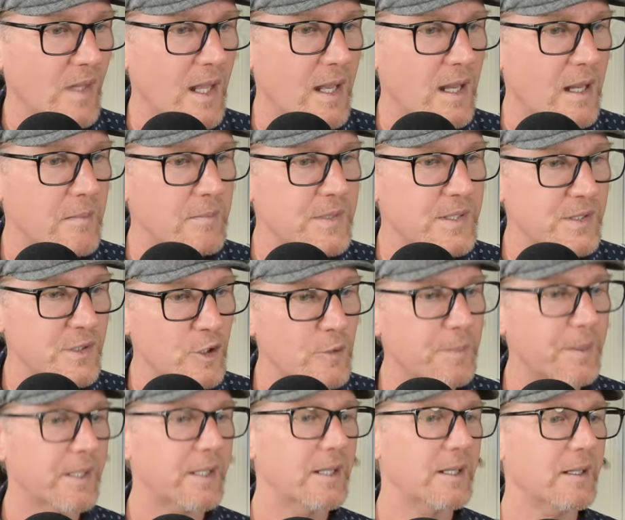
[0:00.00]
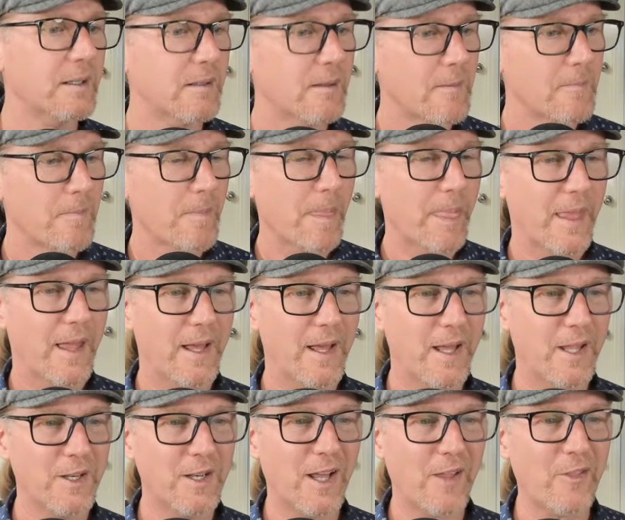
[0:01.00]
Um, Super King, uh,
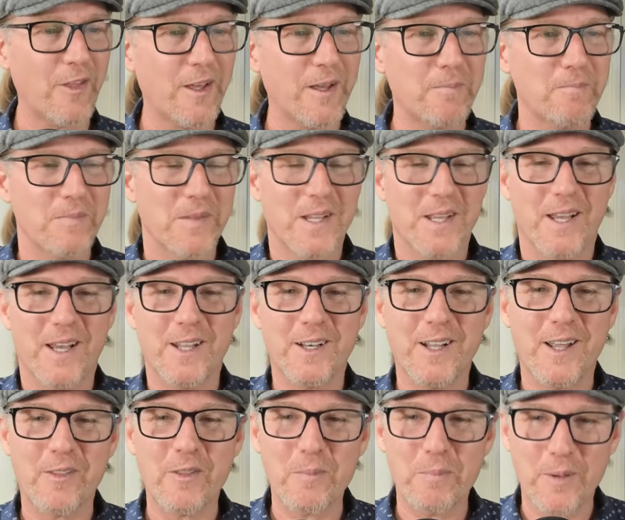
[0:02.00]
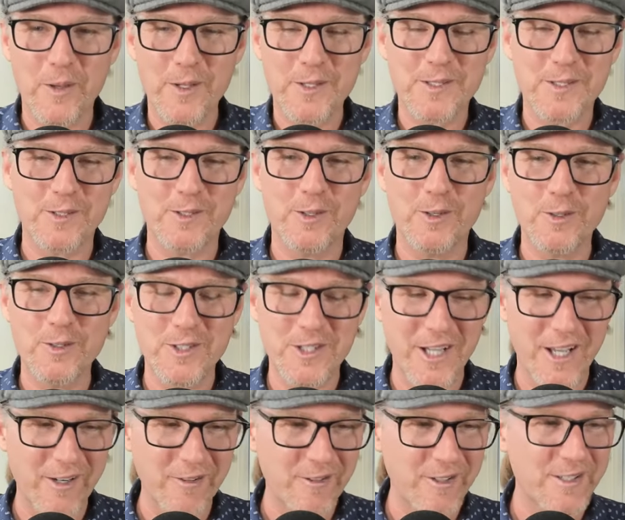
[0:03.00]
another another person who
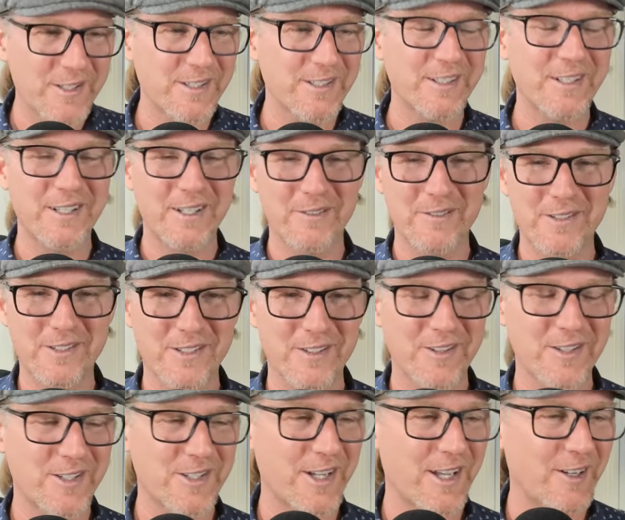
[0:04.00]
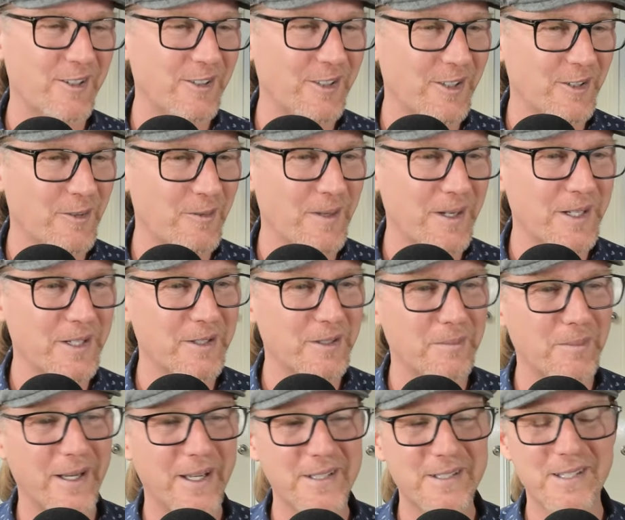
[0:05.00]
generously gives to the channel on a regular
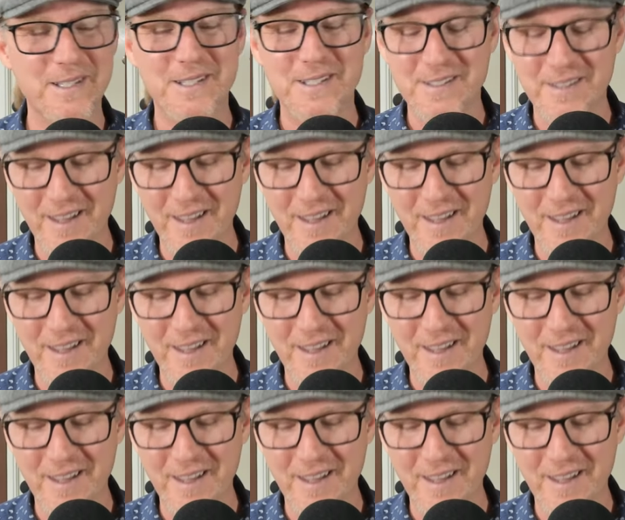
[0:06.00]
basis.